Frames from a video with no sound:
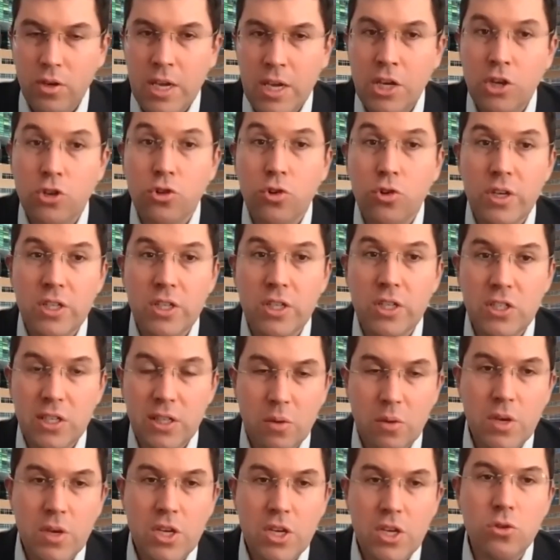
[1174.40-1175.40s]

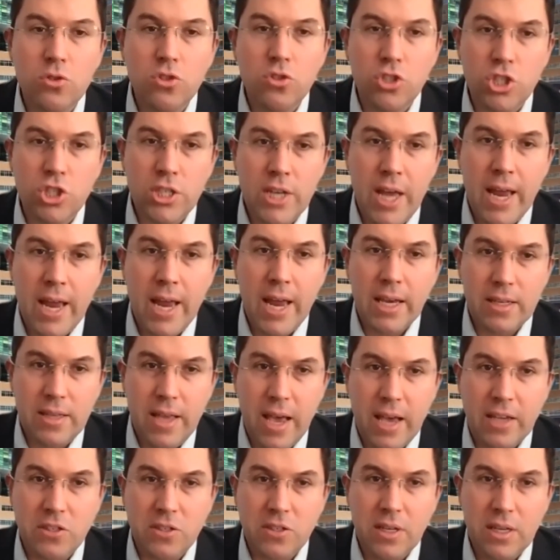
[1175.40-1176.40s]
increasingly we use genetic
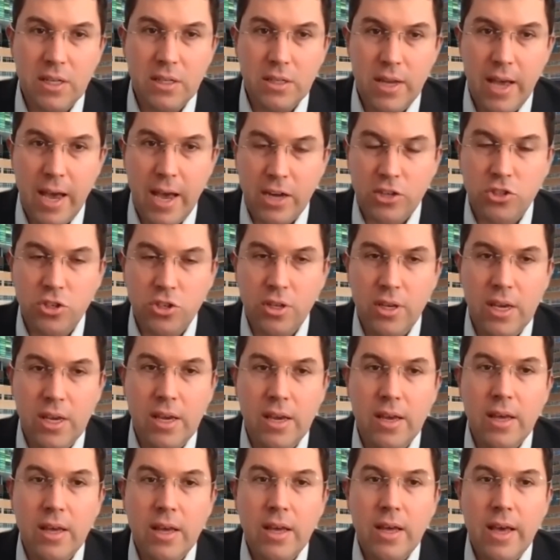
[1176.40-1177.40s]
testing to
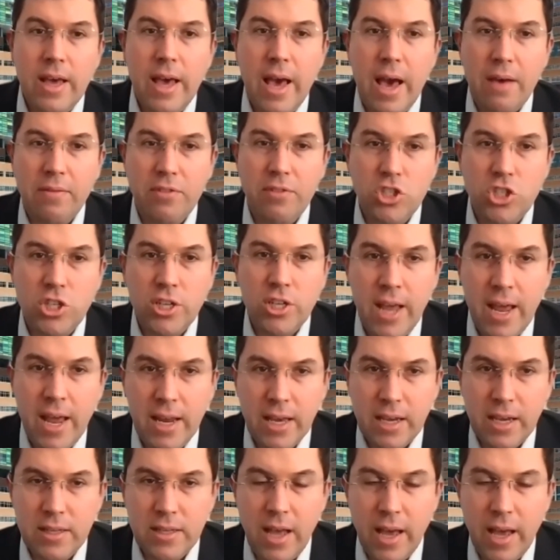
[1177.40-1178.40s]
actually have a
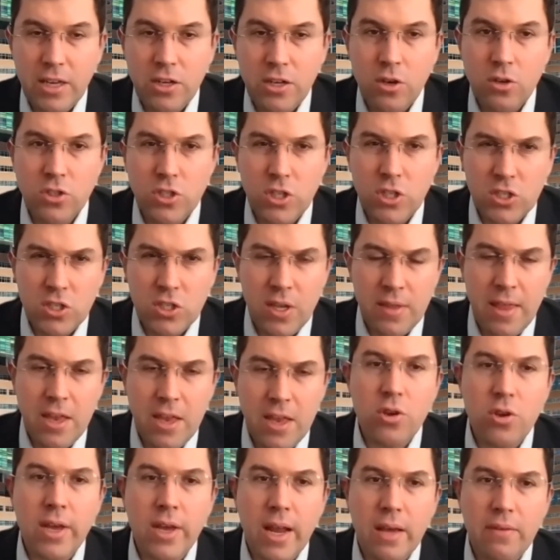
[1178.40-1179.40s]
genetic diagnosis, and
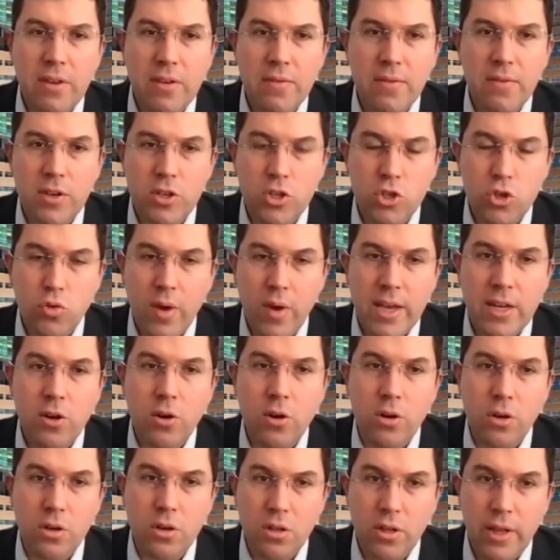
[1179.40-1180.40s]
then you can have even
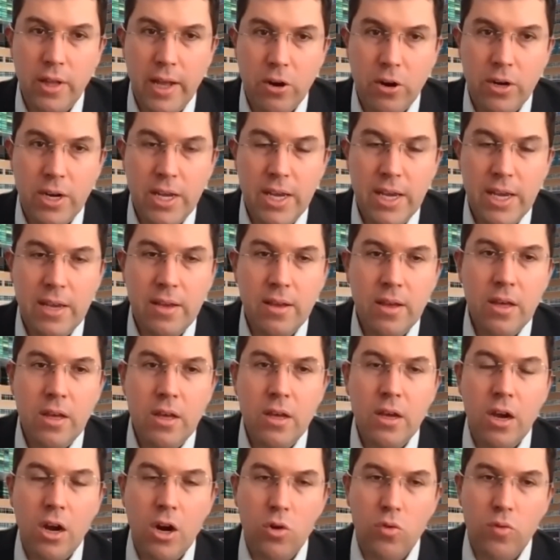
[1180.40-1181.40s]
greater clarity
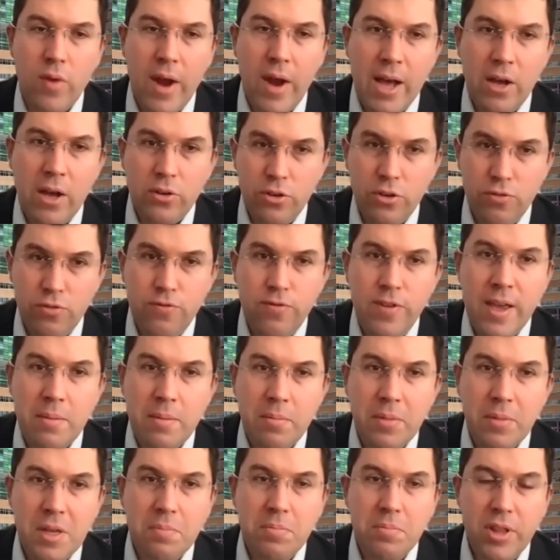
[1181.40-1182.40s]
around
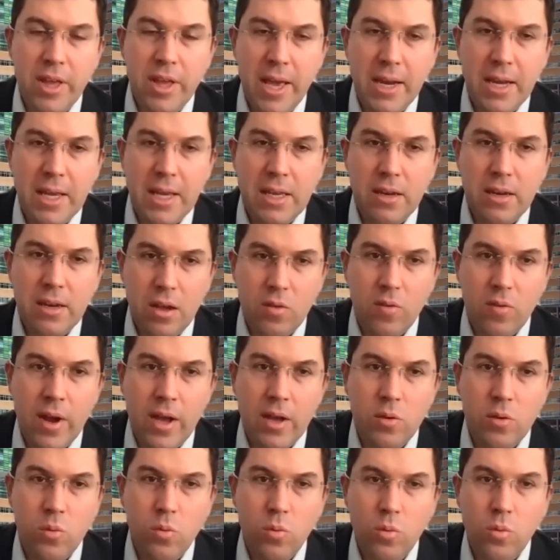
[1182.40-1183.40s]
family planning,
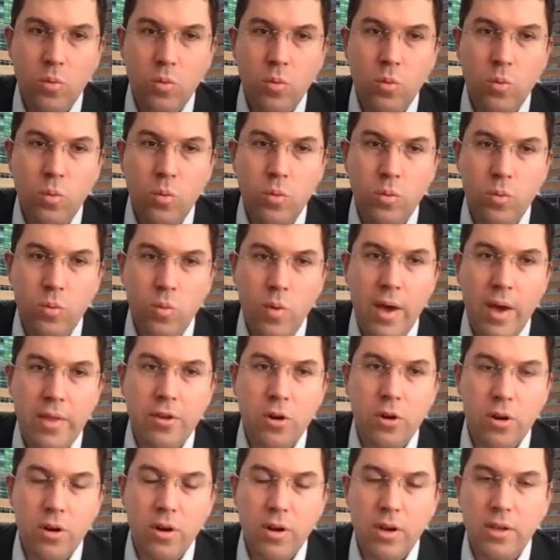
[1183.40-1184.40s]
around
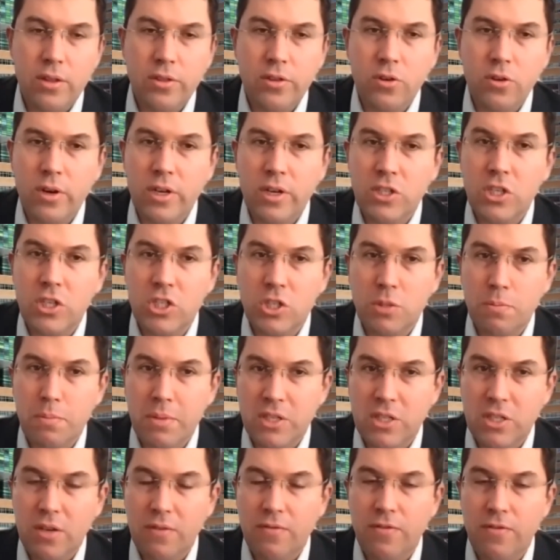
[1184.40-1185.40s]
whether there is a
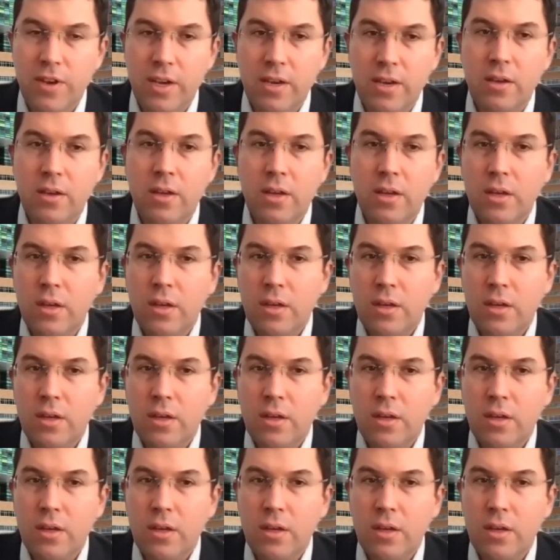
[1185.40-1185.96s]
specific